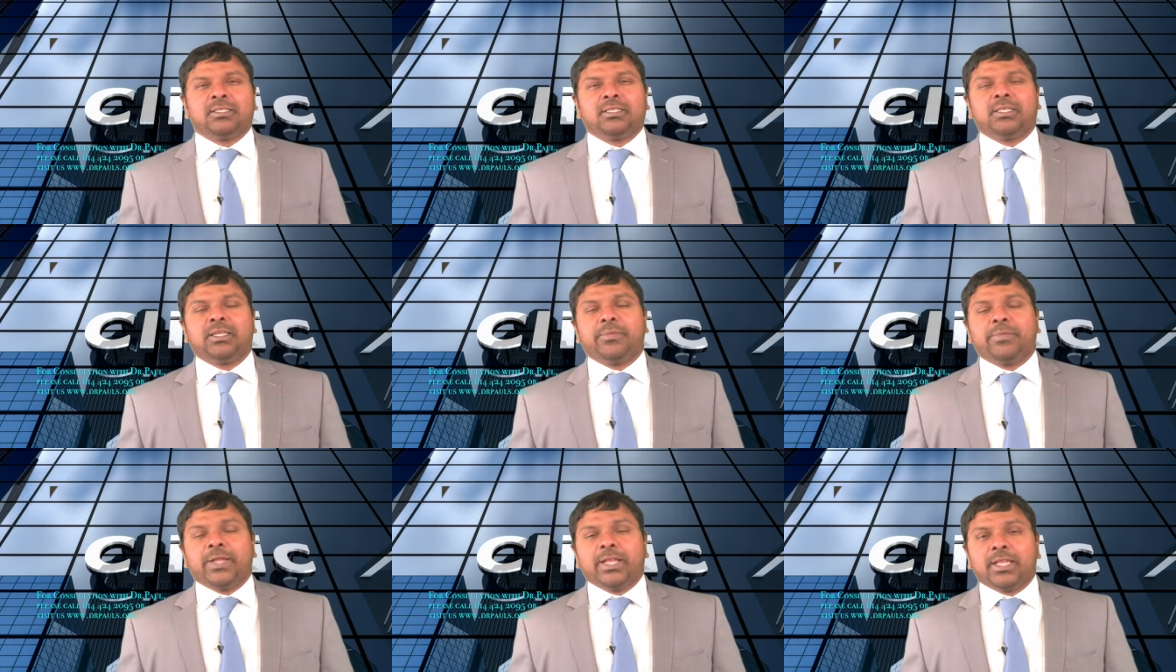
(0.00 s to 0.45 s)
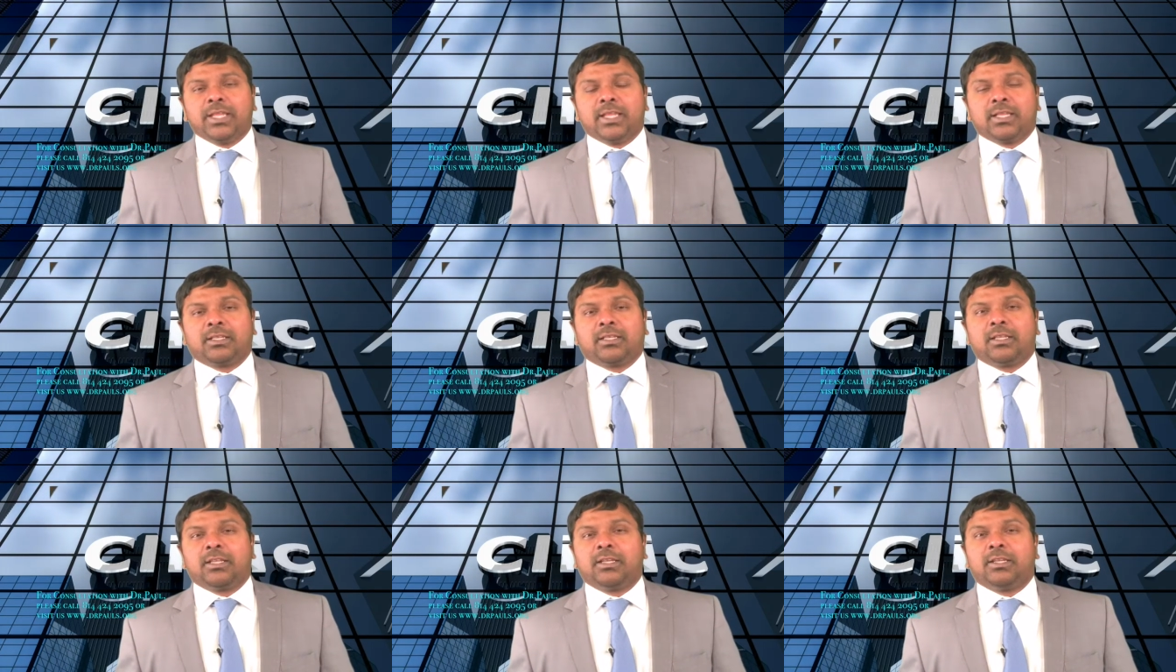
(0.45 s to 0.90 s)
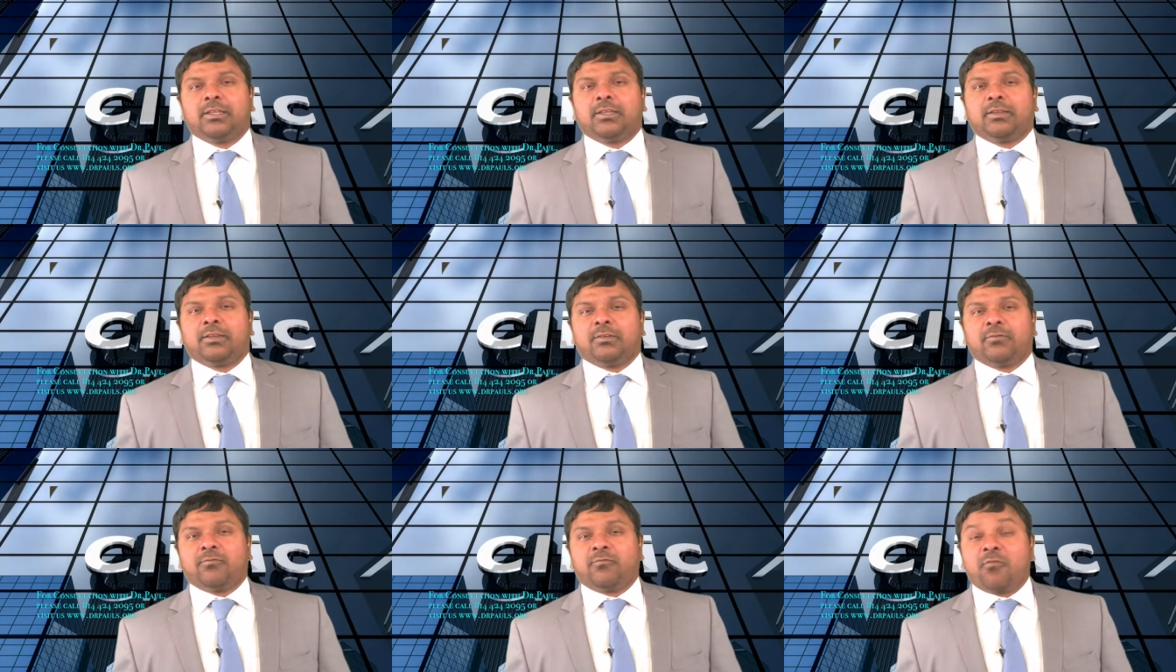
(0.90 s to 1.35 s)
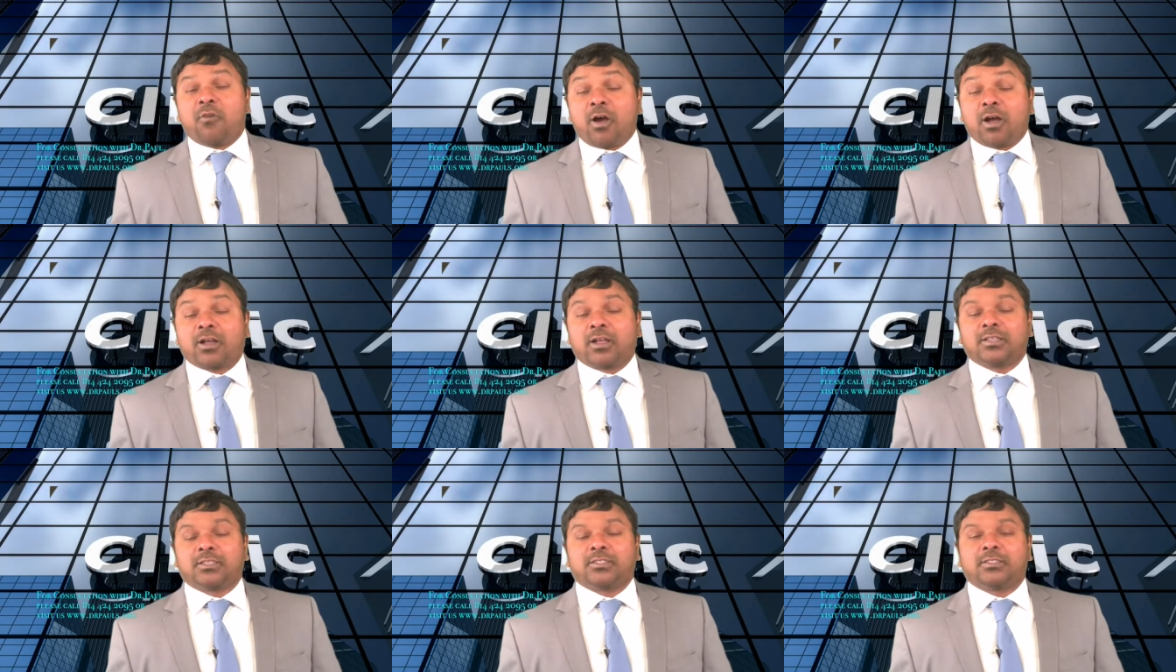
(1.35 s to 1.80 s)
immediately
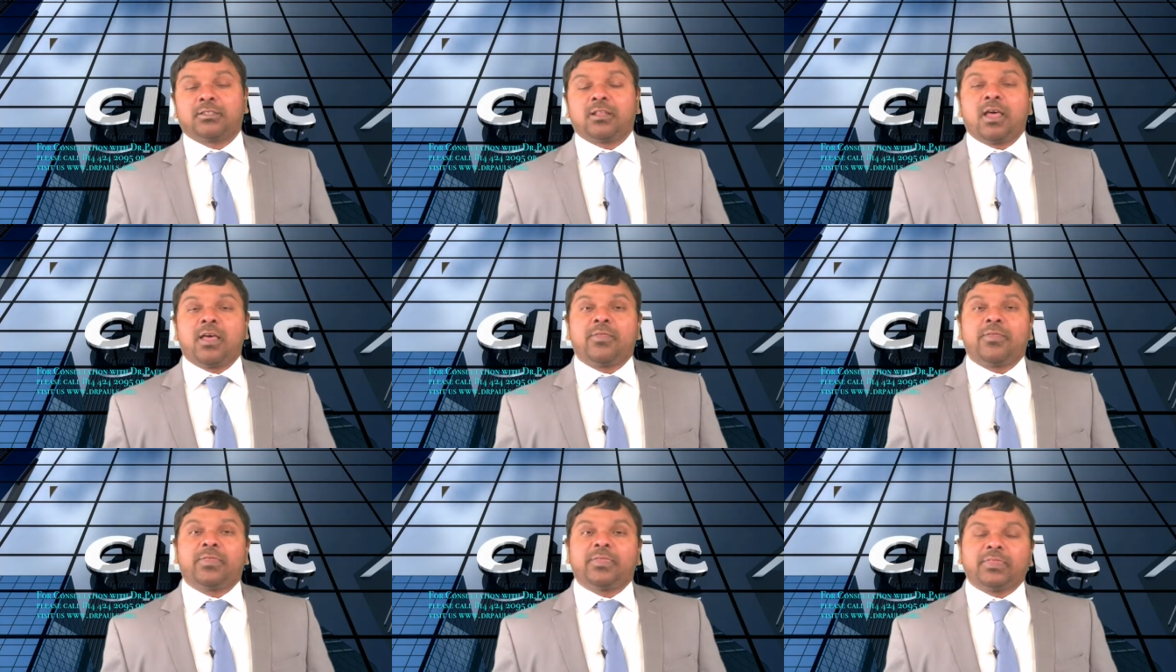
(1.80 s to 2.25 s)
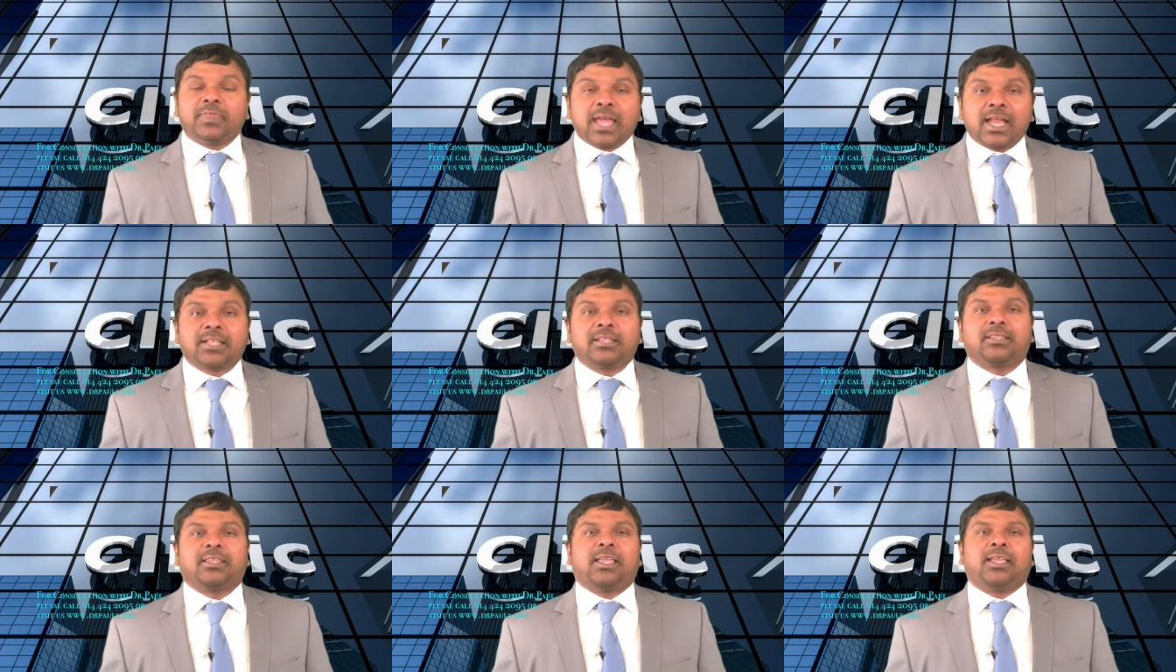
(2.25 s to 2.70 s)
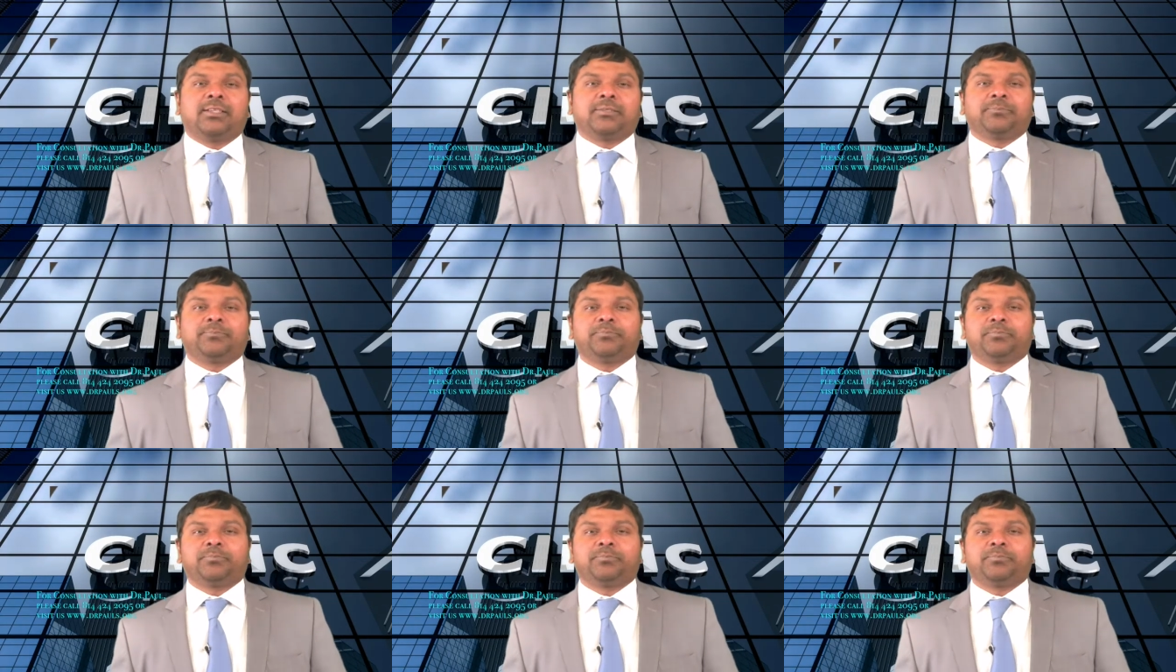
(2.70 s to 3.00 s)
focus on that thing.